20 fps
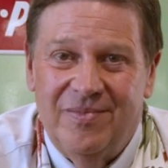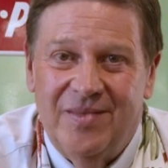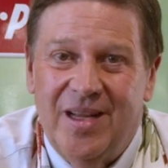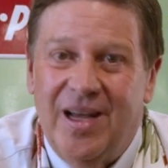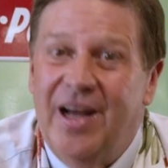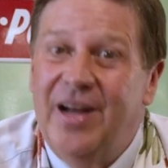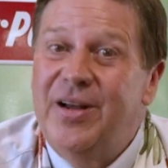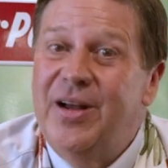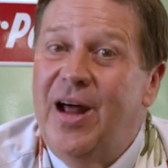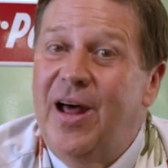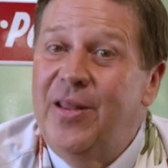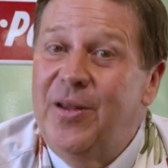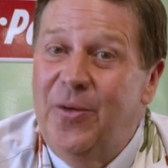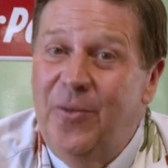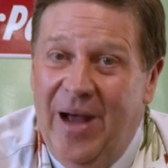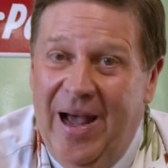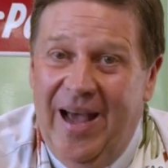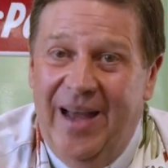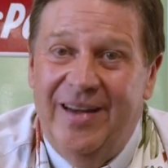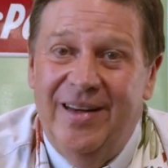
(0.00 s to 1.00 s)
Another
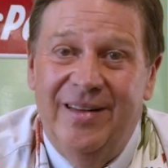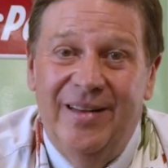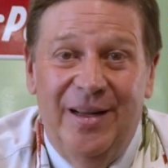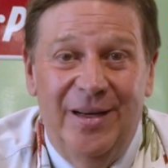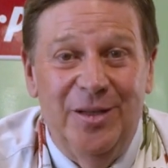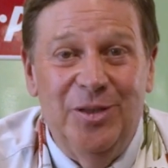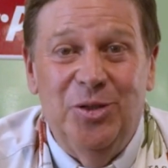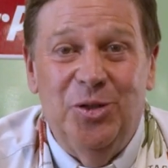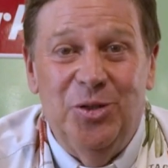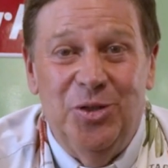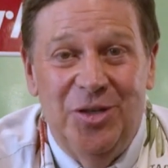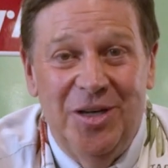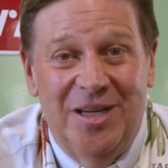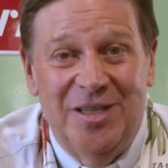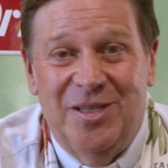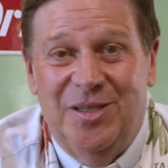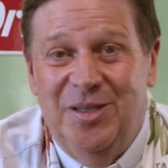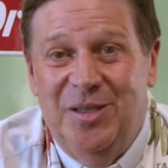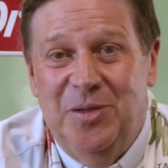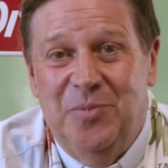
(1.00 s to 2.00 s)
writing that is
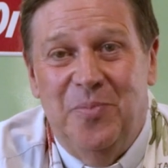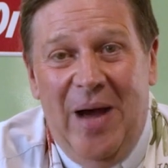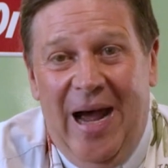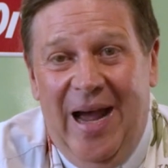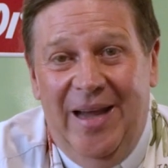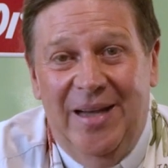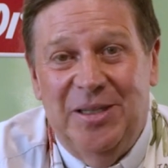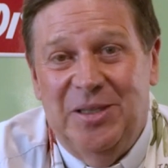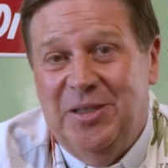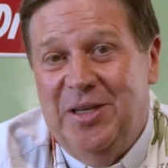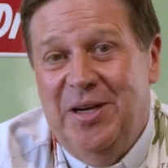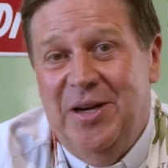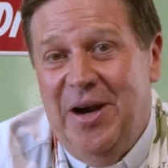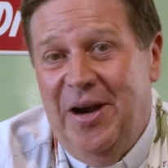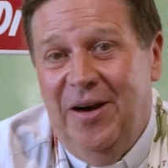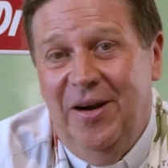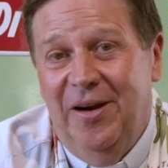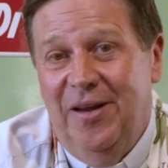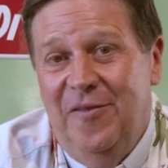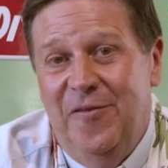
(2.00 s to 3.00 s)
just as biased and
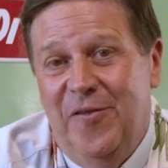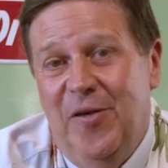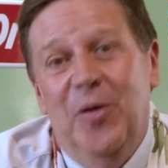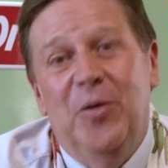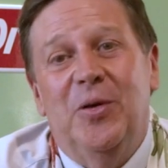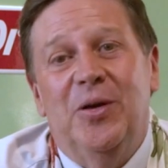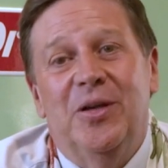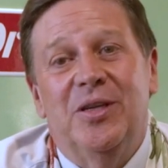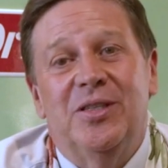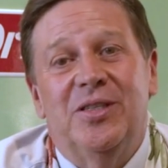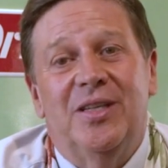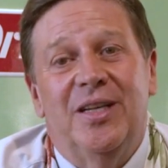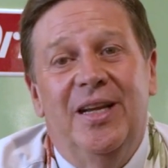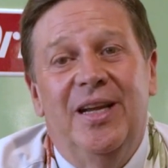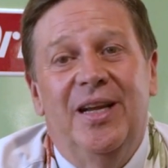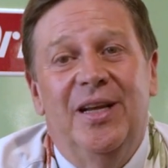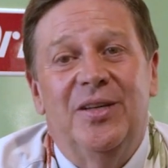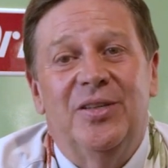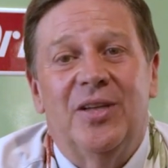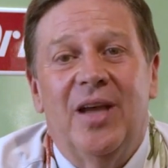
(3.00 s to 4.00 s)
narrowly focused
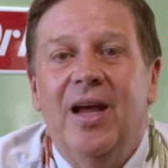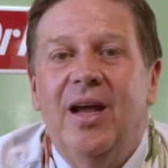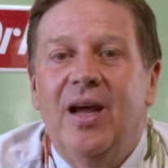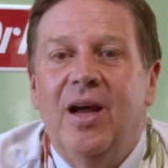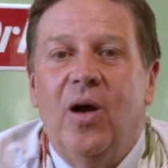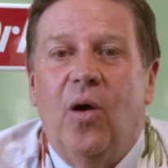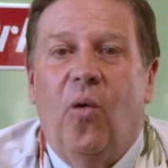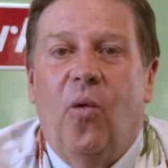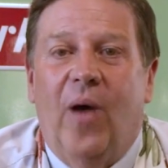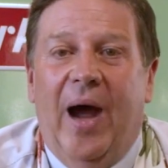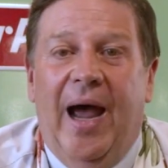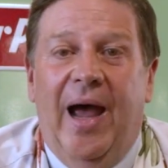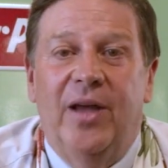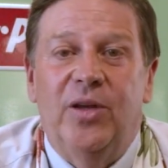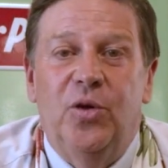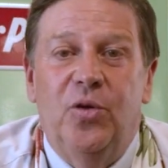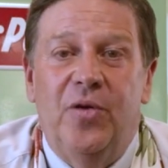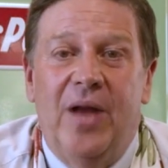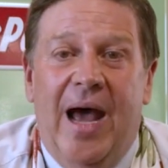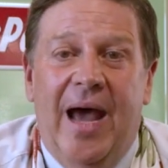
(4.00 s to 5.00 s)
is Why
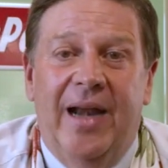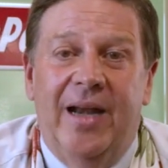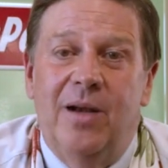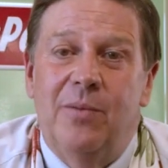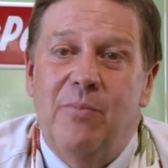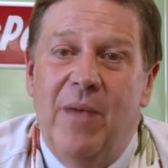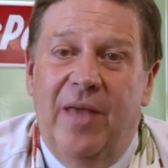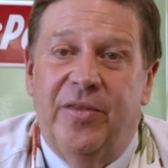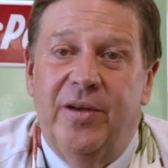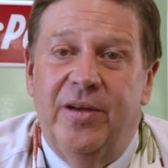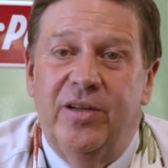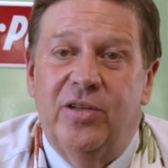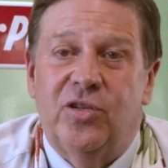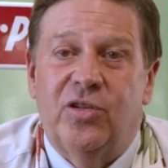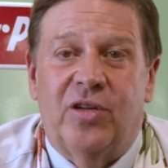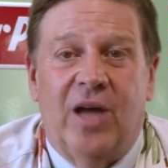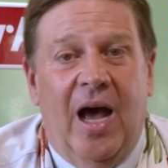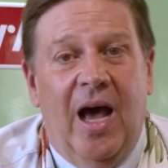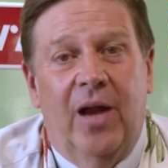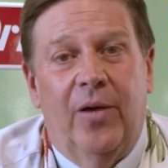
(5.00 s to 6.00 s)
United
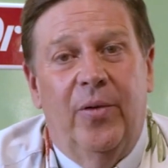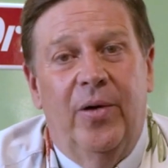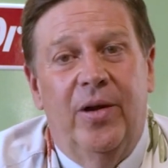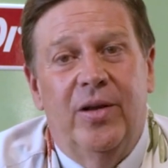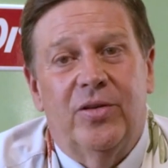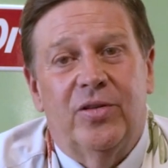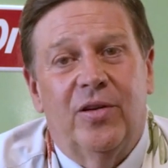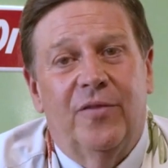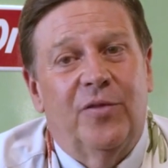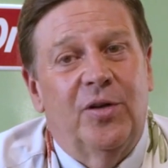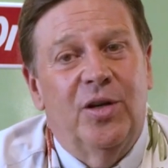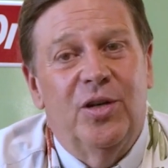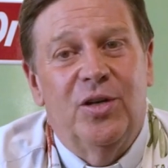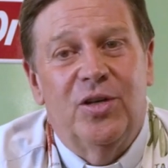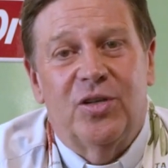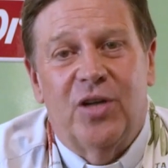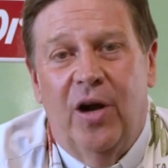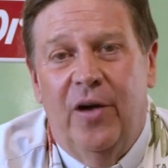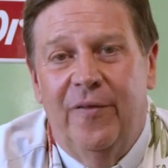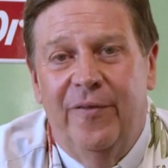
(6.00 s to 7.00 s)
Methodist Tolerance of
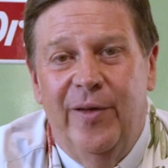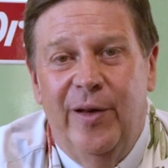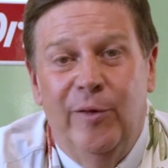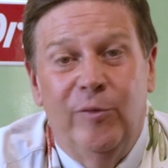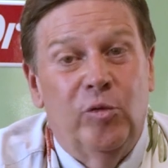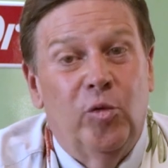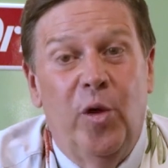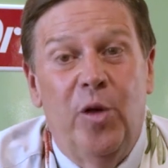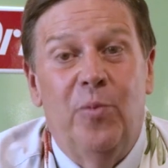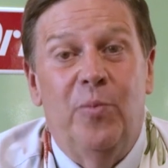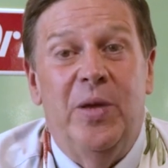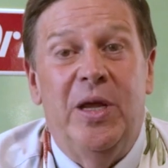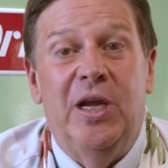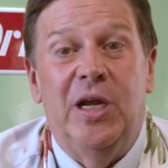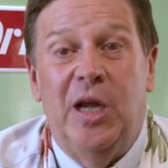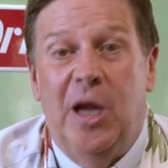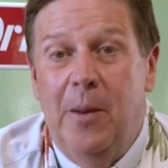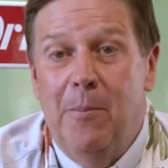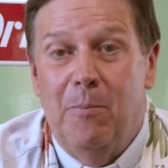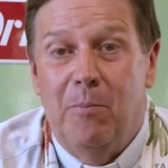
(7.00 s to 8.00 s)
Conservatives Will Be
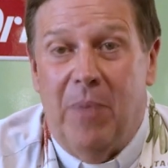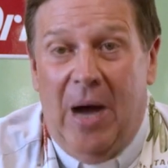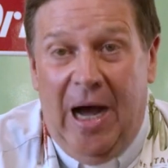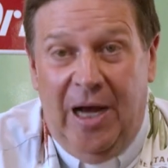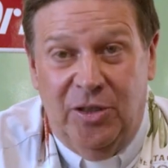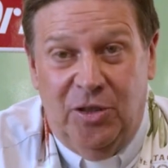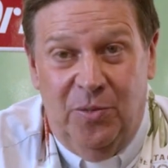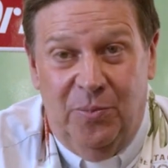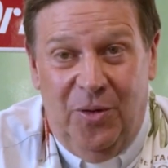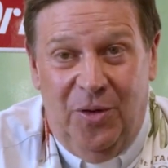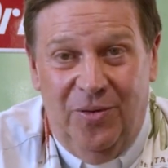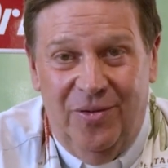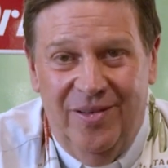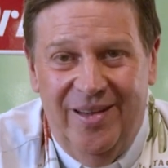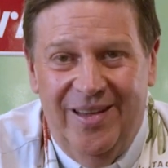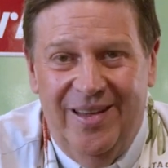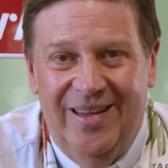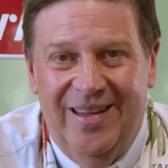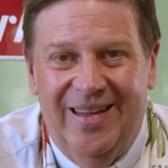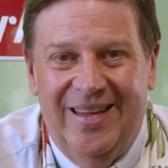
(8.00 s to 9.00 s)
Impossible.
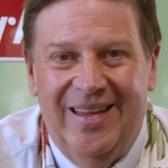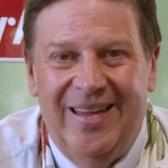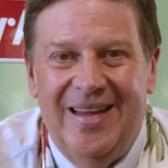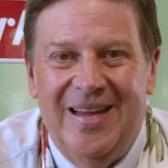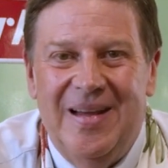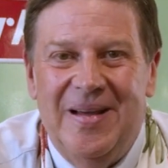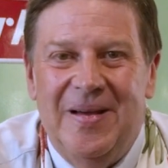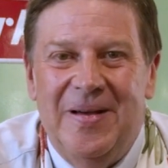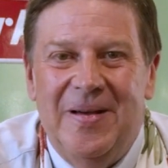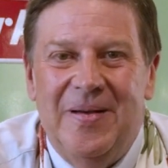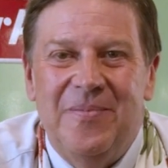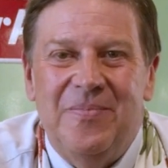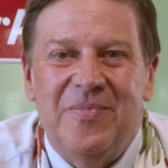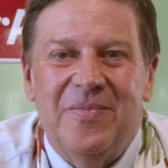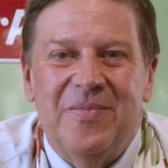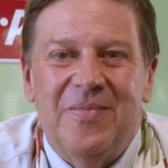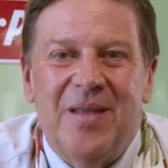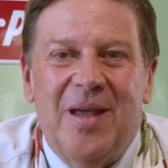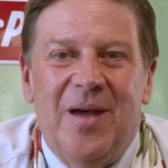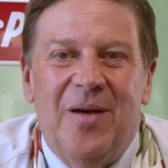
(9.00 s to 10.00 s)

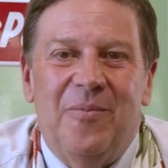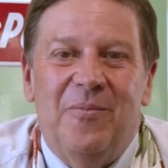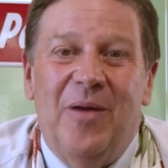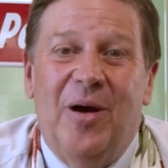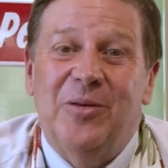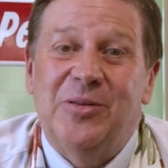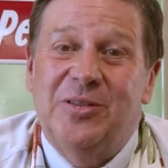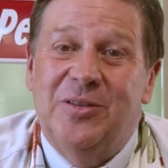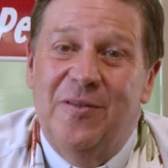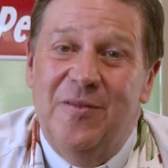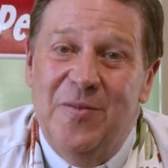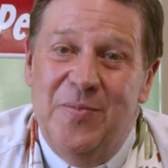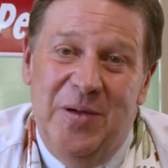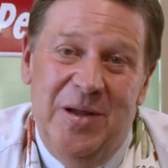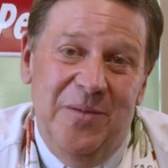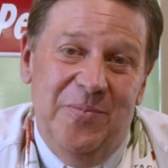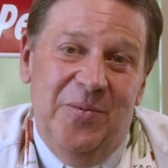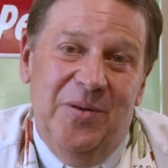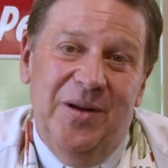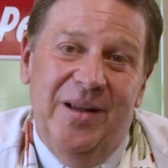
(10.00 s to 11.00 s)
Most of the
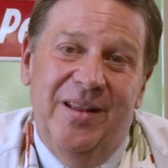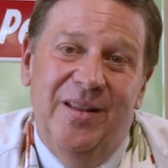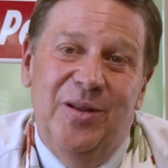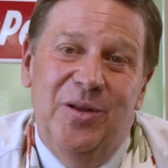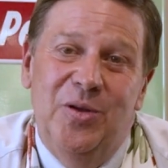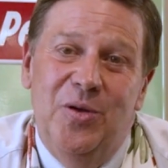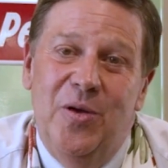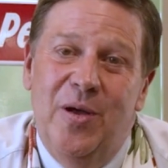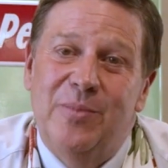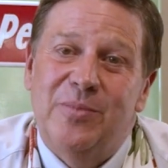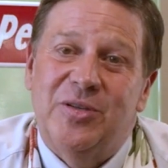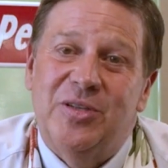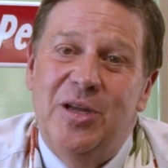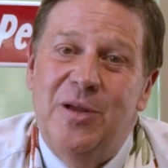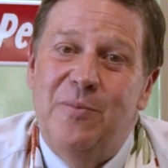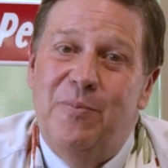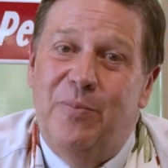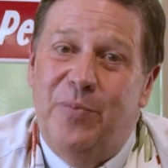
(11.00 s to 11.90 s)
people in the UMC